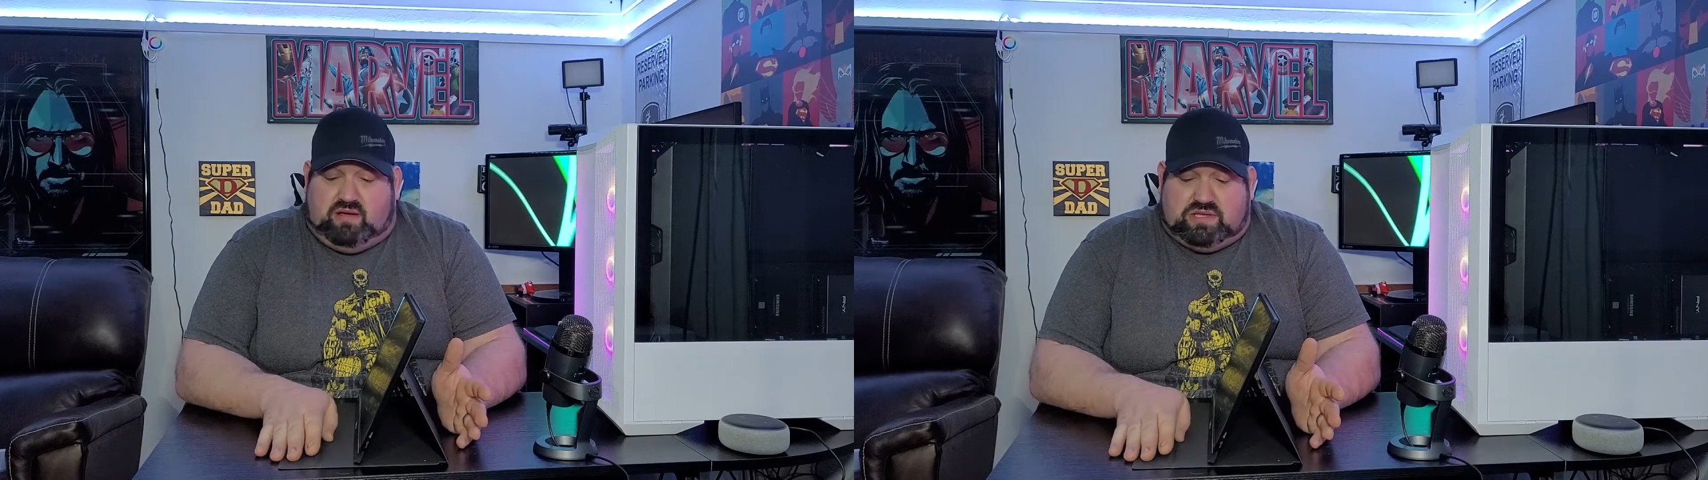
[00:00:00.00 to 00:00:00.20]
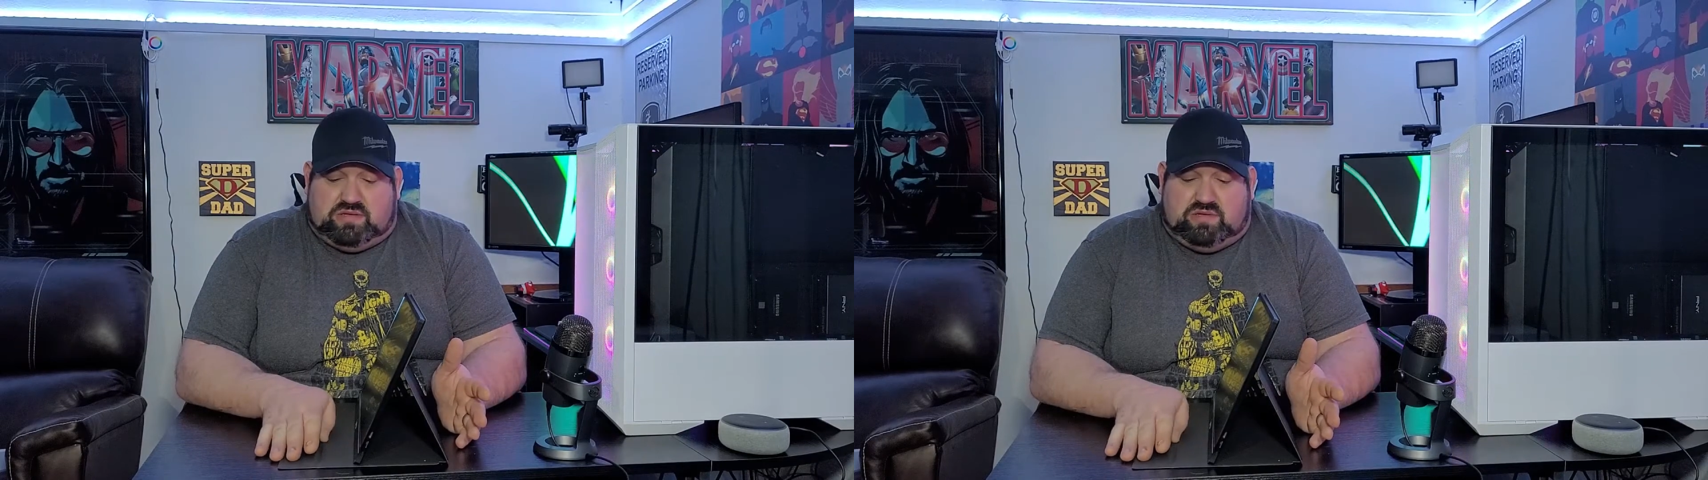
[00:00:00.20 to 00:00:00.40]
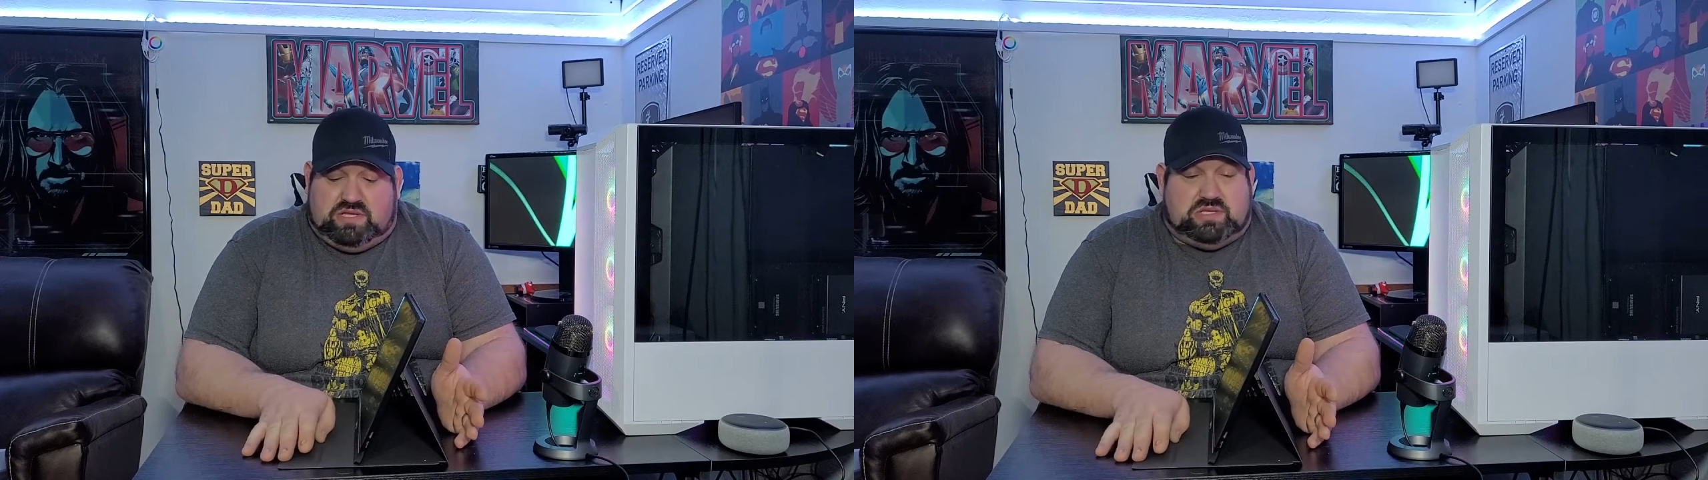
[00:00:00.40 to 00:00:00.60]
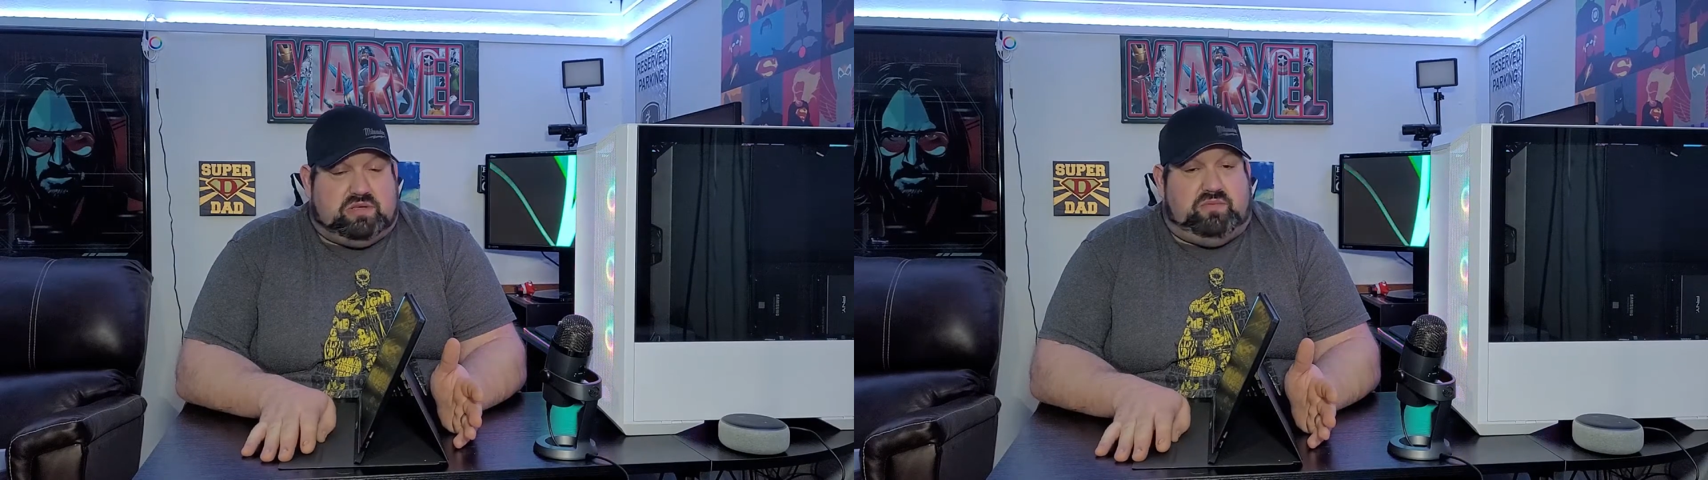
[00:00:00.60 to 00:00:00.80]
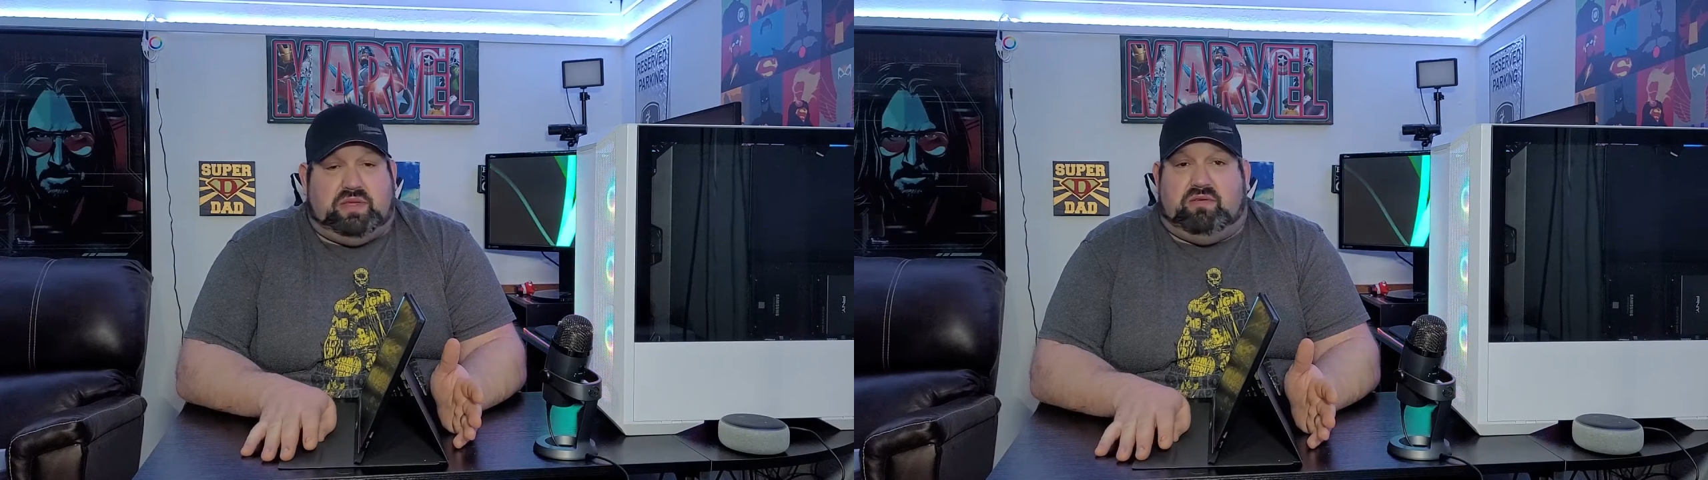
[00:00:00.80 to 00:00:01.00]
Also, this is
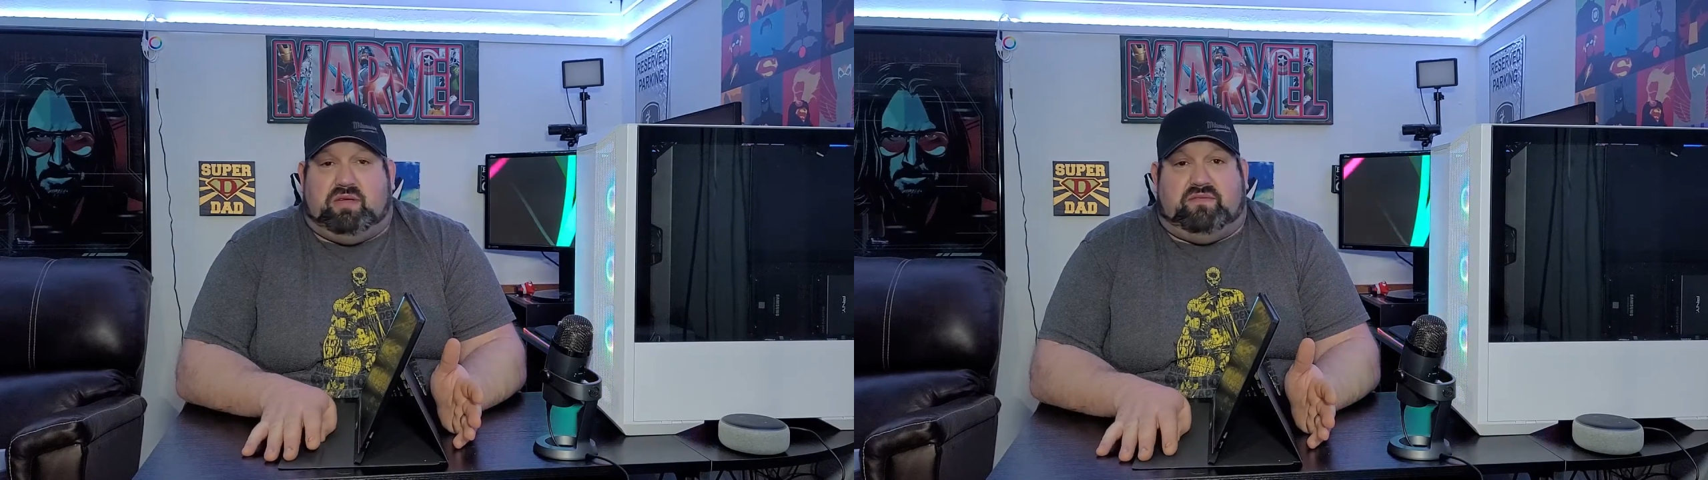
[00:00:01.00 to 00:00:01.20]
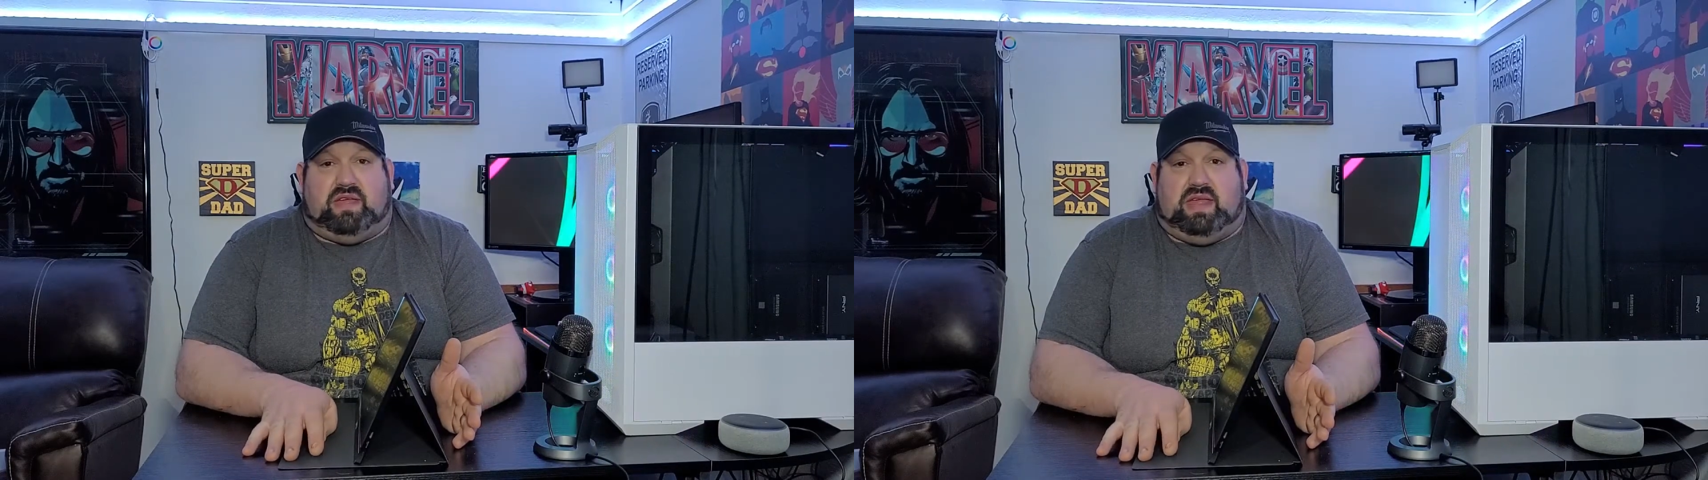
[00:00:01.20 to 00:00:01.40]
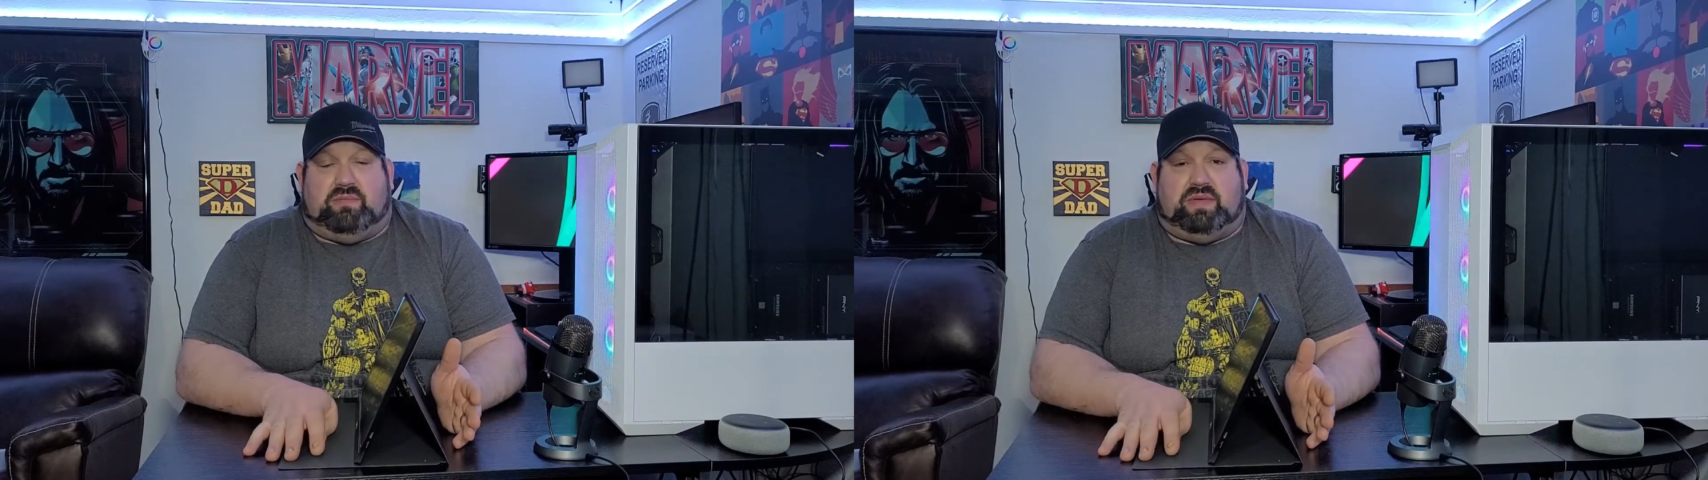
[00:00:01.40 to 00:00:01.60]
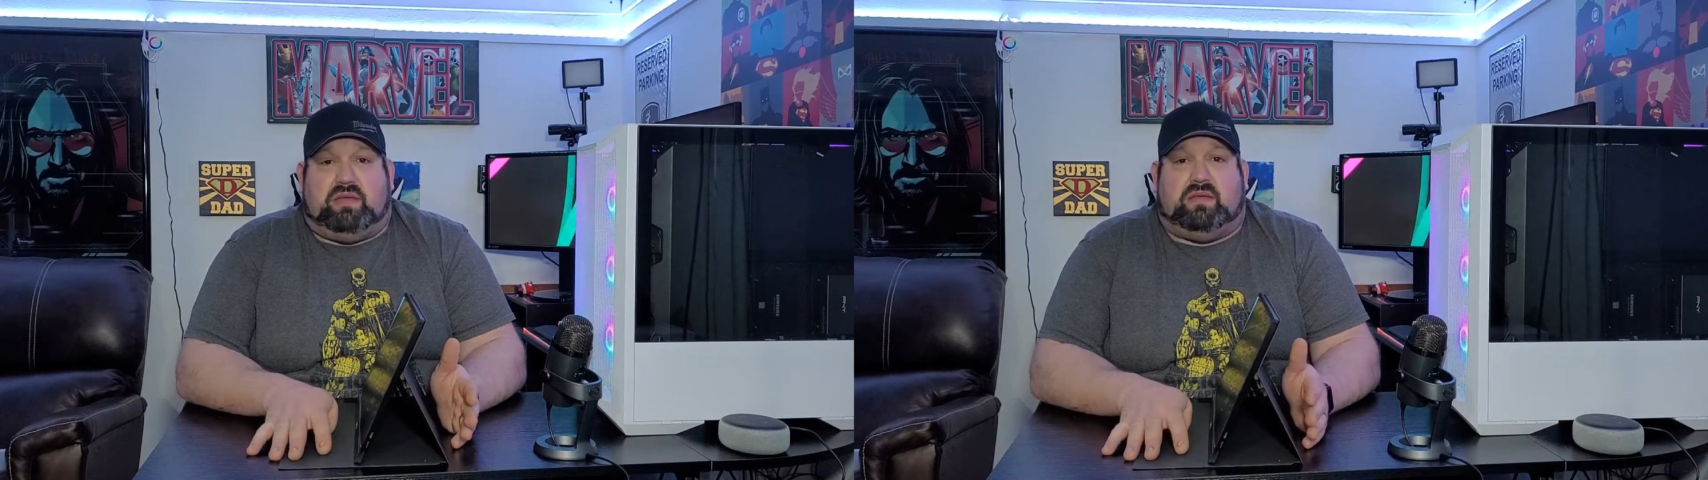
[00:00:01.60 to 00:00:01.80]
going to be great for camping.